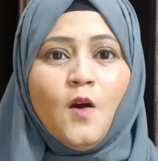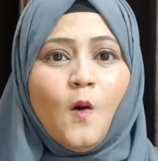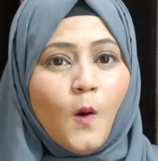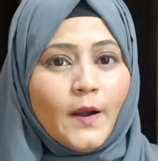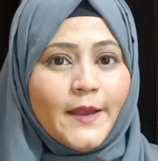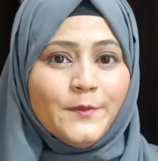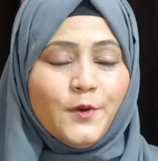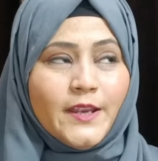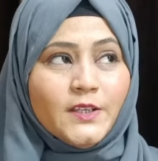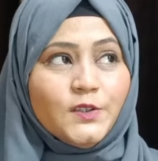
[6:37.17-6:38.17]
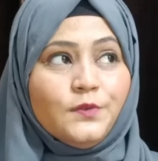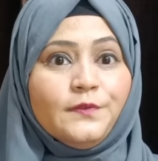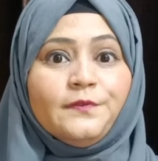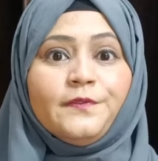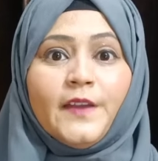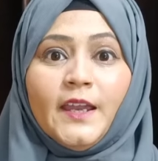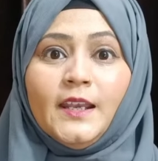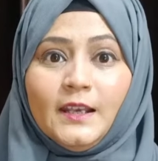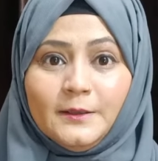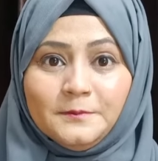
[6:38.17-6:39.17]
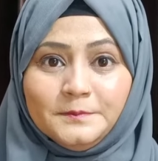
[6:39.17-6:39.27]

Or I'm going to fail.